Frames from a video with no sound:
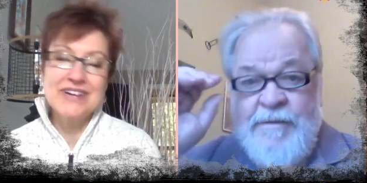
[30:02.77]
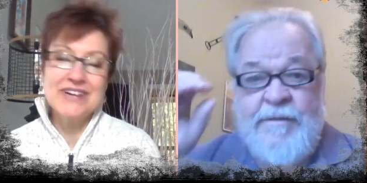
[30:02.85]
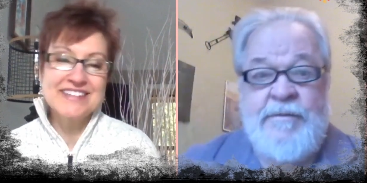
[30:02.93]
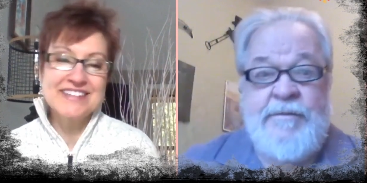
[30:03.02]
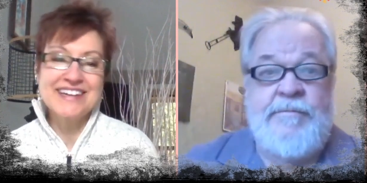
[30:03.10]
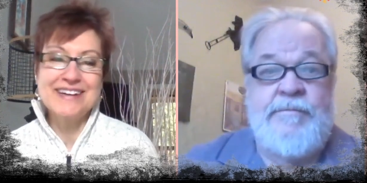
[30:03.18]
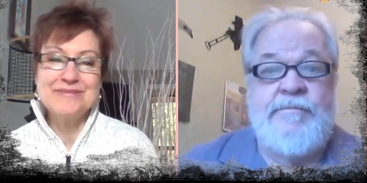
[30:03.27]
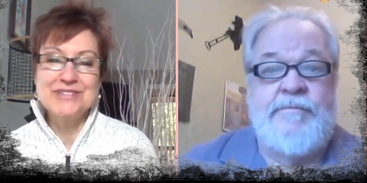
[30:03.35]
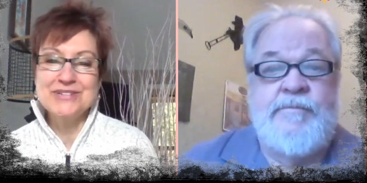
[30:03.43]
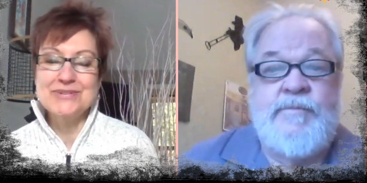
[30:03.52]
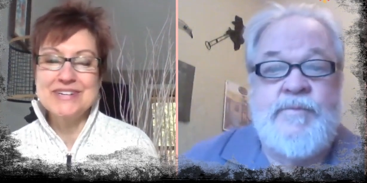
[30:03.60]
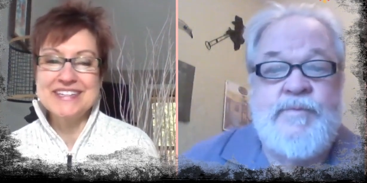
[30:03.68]
Speaker 1: one had time to
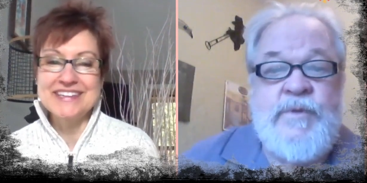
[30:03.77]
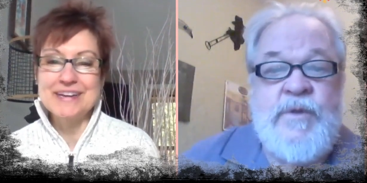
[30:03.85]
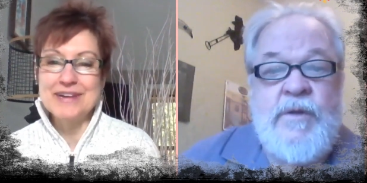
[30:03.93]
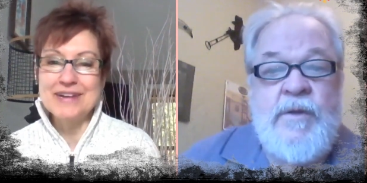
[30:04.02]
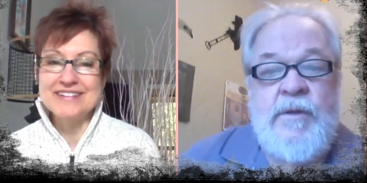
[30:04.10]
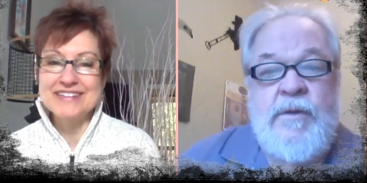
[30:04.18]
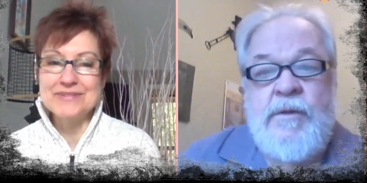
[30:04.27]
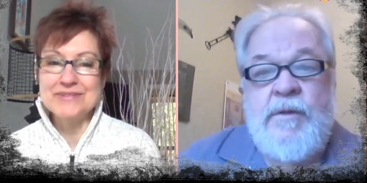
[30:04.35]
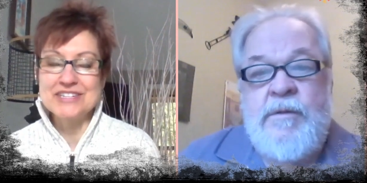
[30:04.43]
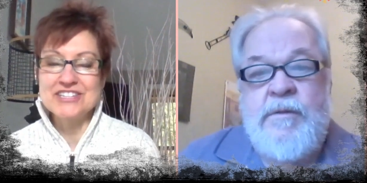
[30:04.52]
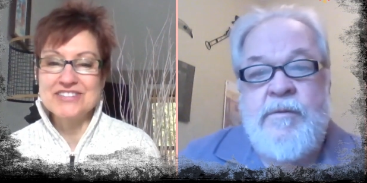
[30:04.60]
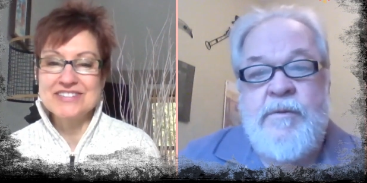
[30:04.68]
do anything about it,
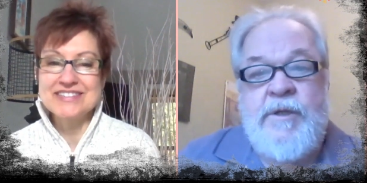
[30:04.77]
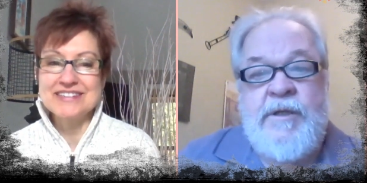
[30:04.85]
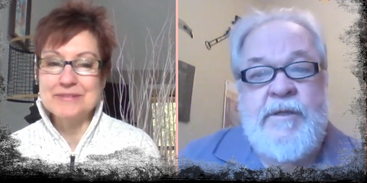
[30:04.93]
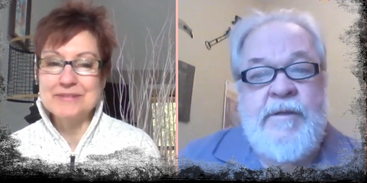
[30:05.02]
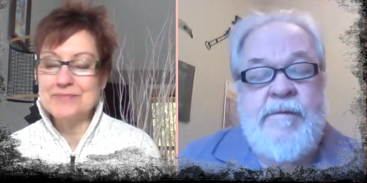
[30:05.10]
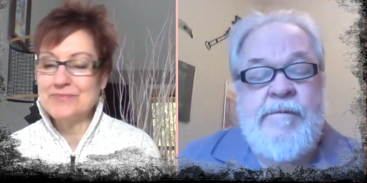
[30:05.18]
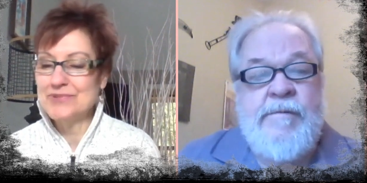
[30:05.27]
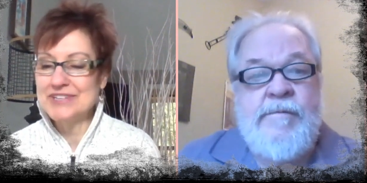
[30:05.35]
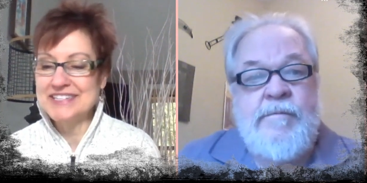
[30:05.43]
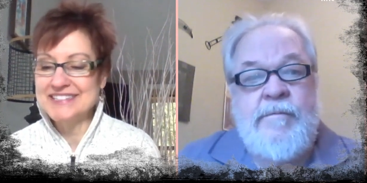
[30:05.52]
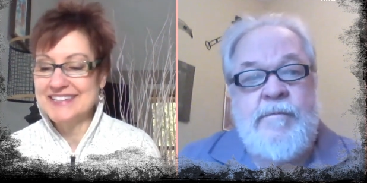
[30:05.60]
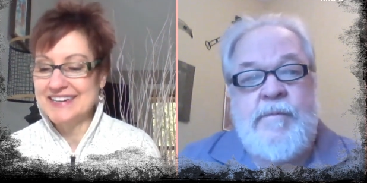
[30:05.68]
which is um, Right. um,
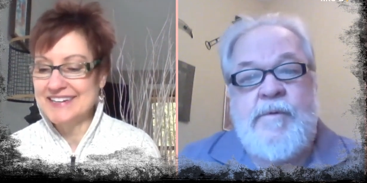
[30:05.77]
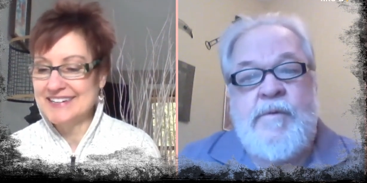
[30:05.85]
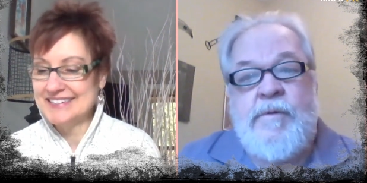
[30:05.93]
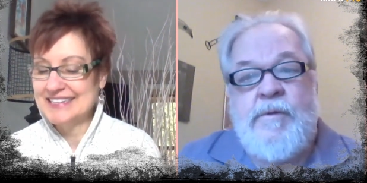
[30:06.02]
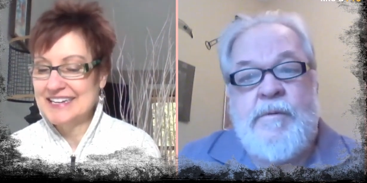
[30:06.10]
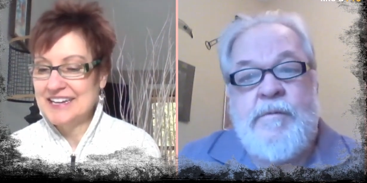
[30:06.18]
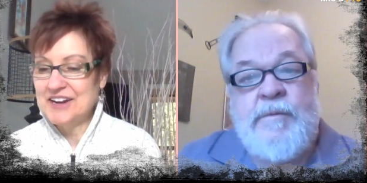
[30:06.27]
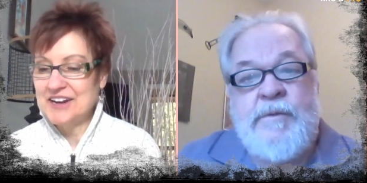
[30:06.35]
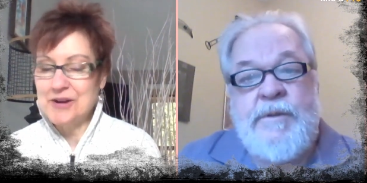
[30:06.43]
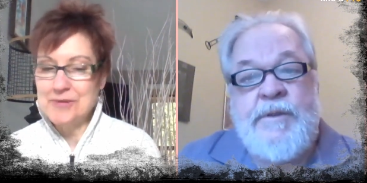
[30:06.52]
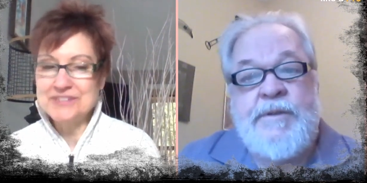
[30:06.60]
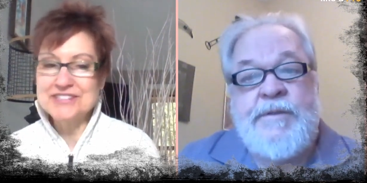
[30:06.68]
pretty sad.
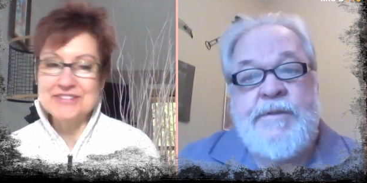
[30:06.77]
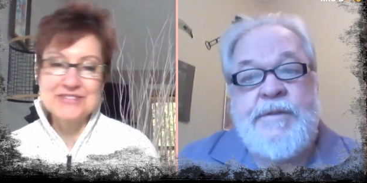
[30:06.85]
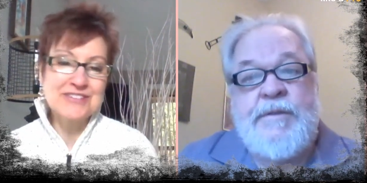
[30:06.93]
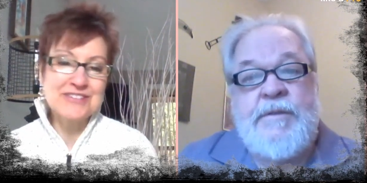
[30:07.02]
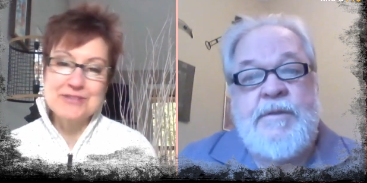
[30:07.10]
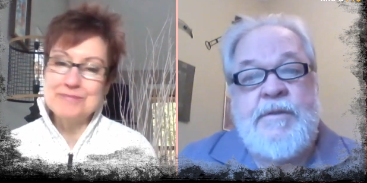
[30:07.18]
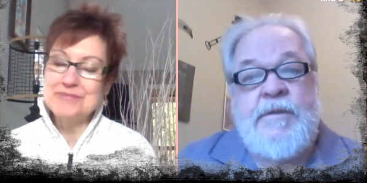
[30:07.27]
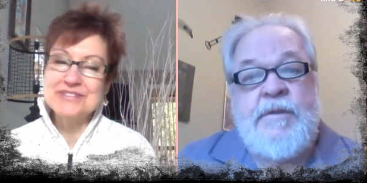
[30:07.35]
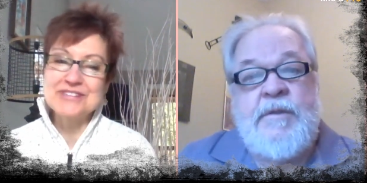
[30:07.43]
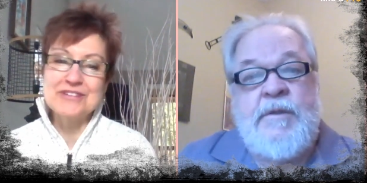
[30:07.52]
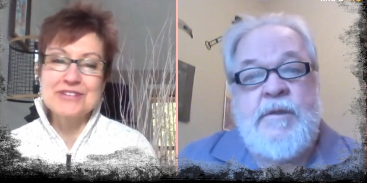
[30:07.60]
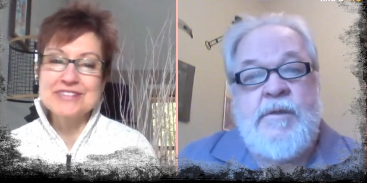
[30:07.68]
Um, Yeah. So, so the
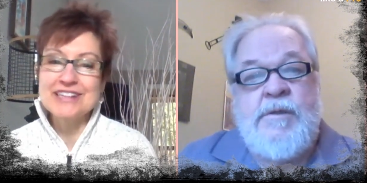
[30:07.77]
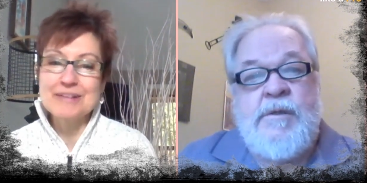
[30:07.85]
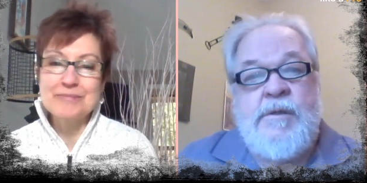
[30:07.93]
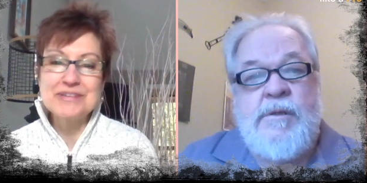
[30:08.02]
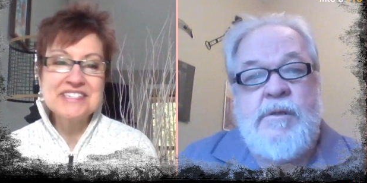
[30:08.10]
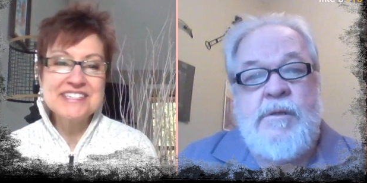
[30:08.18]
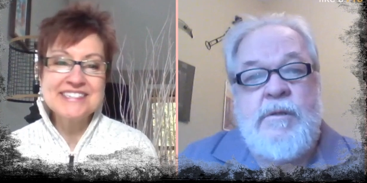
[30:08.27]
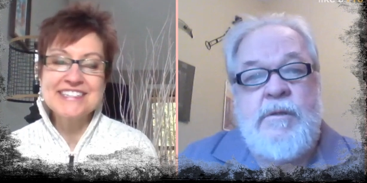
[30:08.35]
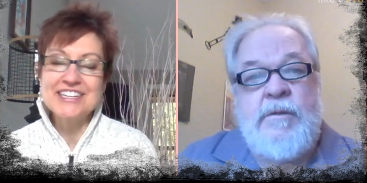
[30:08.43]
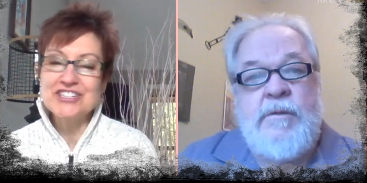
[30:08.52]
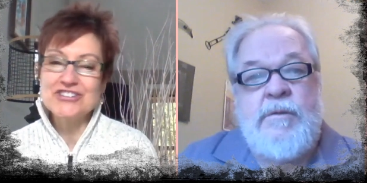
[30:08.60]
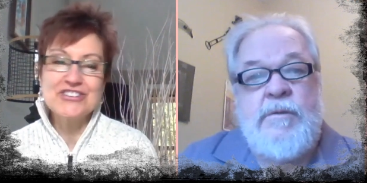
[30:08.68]
so the little police
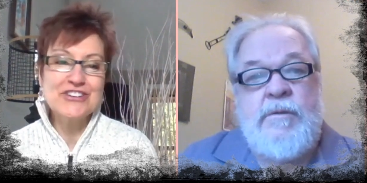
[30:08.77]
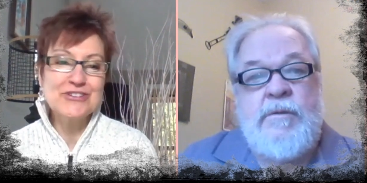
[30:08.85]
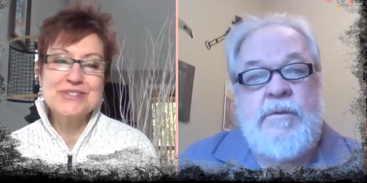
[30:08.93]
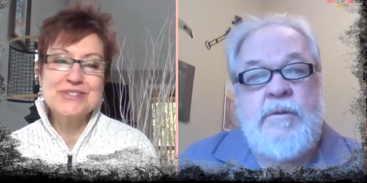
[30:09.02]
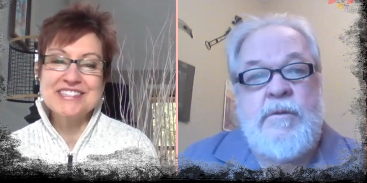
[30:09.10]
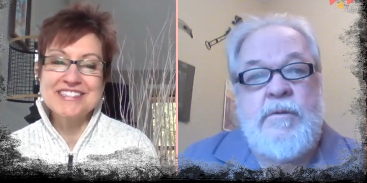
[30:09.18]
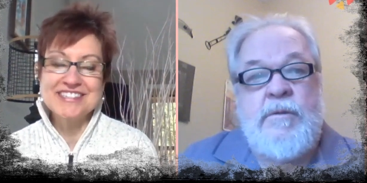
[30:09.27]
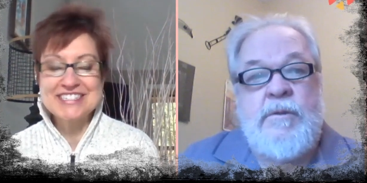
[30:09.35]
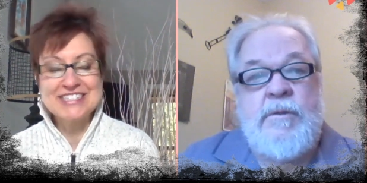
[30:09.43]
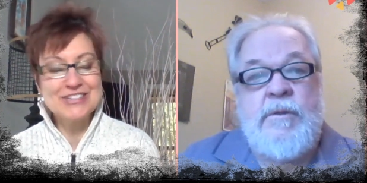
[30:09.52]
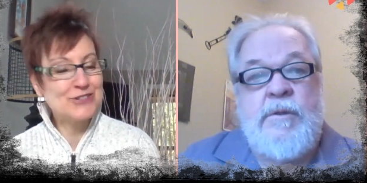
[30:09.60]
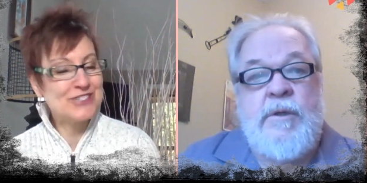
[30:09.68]
station there is is
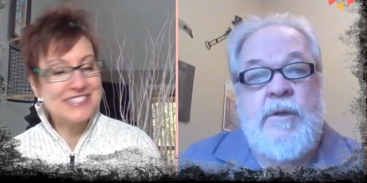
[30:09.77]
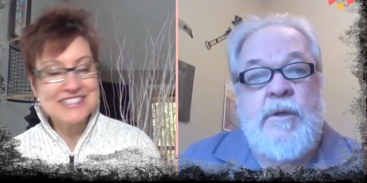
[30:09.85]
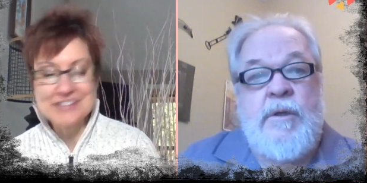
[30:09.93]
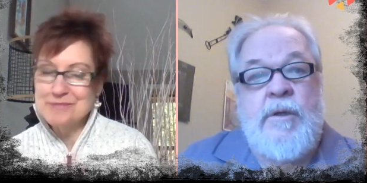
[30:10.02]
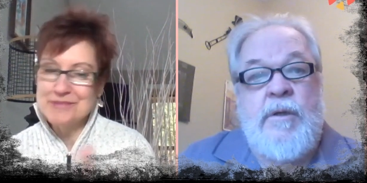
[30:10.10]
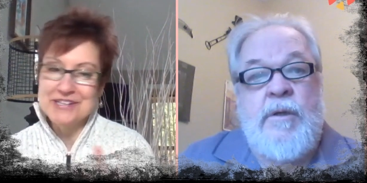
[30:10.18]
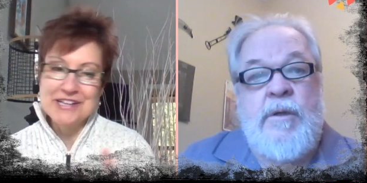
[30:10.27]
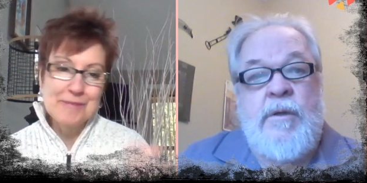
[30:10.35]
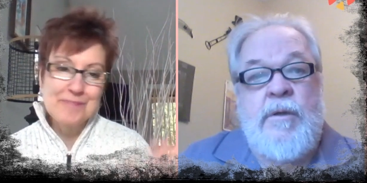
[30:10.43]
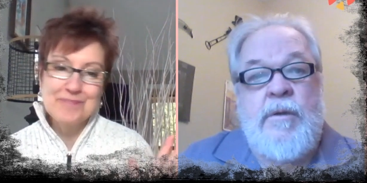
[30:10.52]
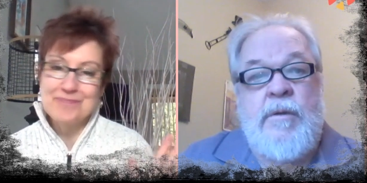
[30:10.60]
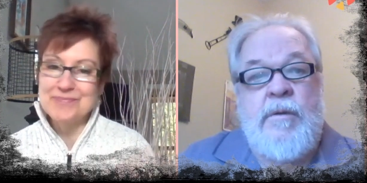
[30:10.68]
still the same little